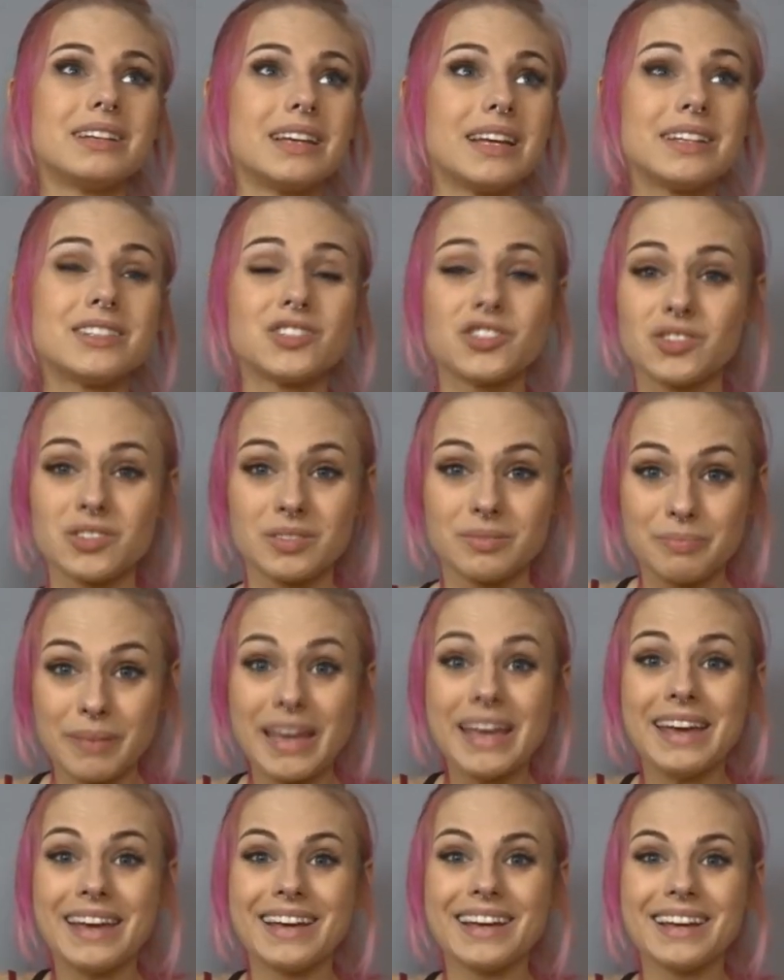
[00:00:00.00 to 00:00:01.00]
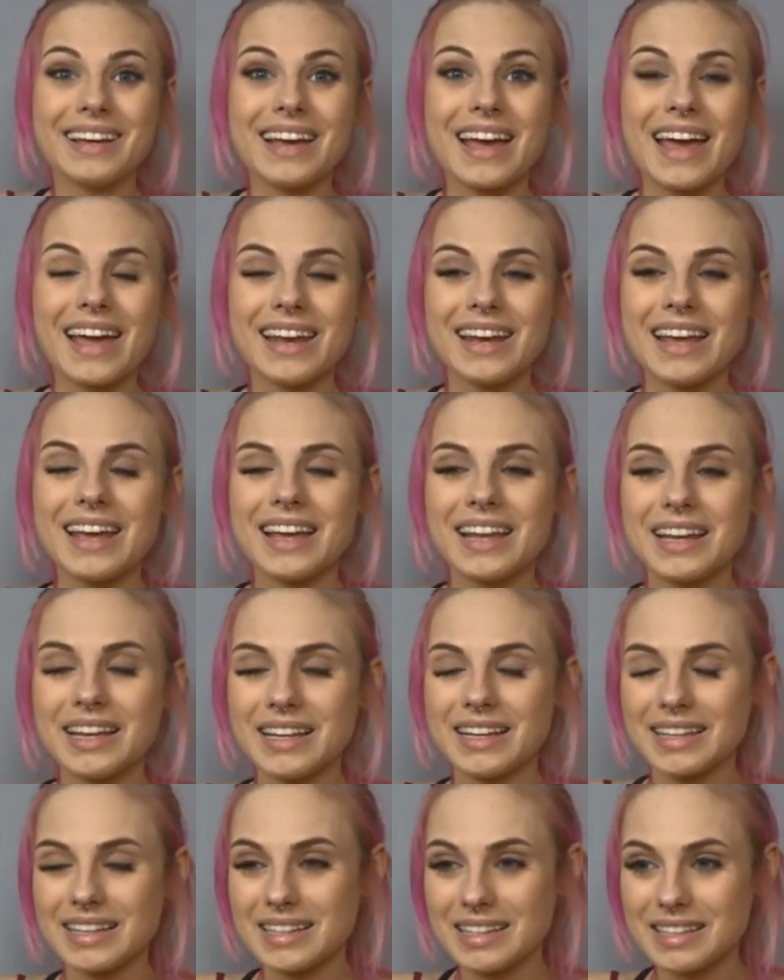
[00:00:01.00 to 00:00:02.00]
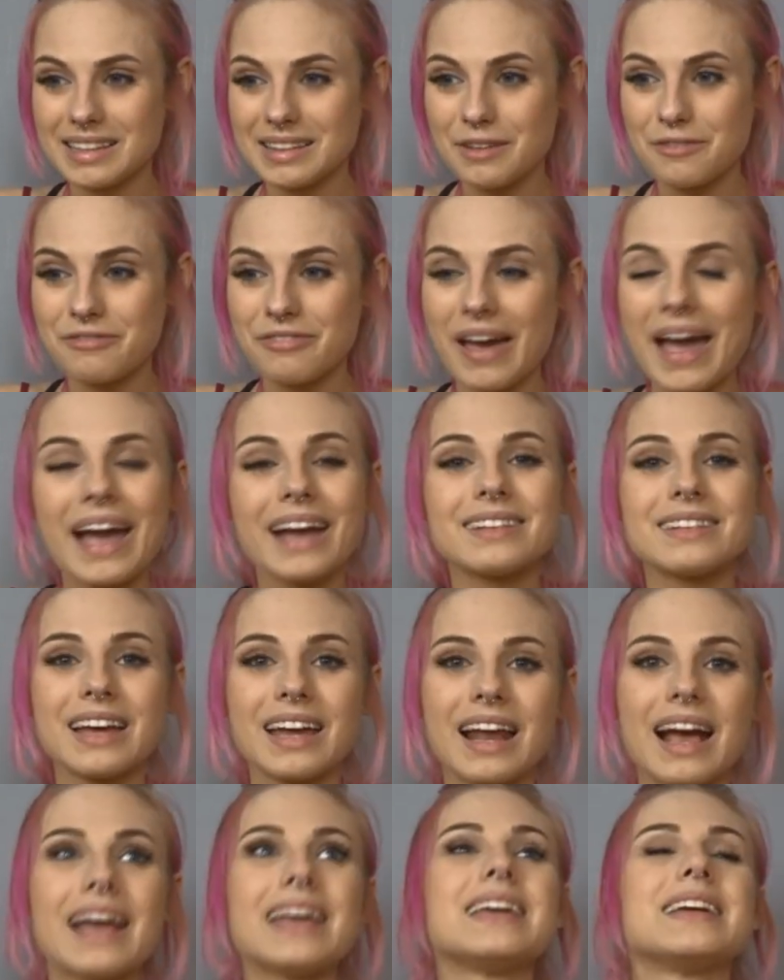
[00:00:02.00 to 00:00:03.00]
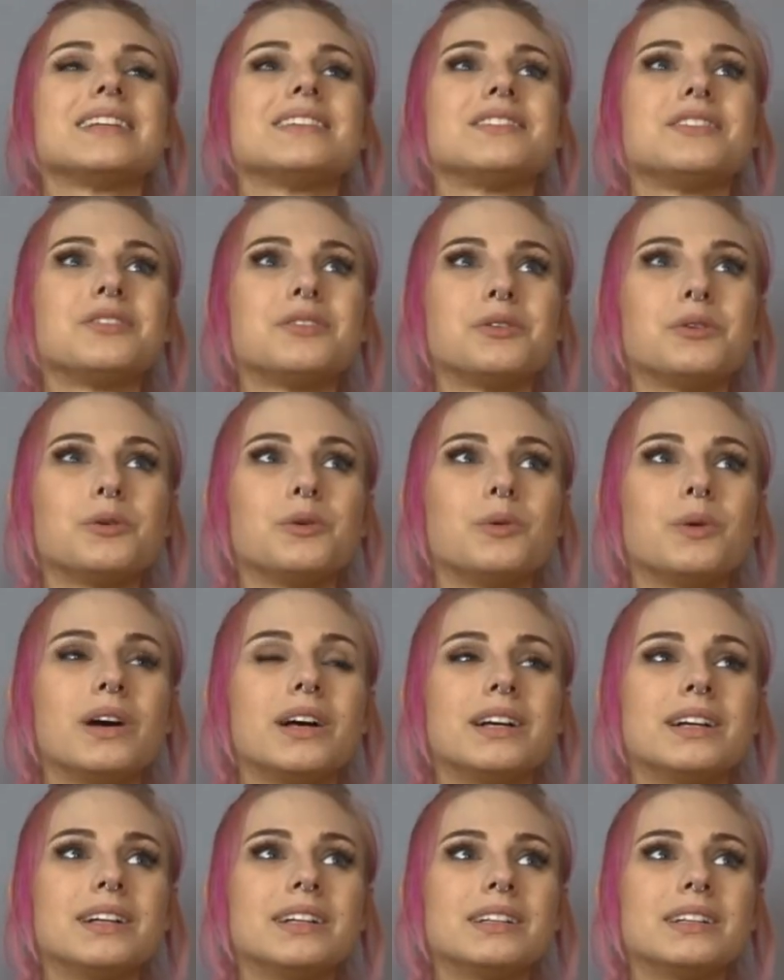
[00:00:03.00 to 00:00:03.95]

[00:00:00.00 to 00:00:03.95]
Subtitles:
It's me. And the fact that I get to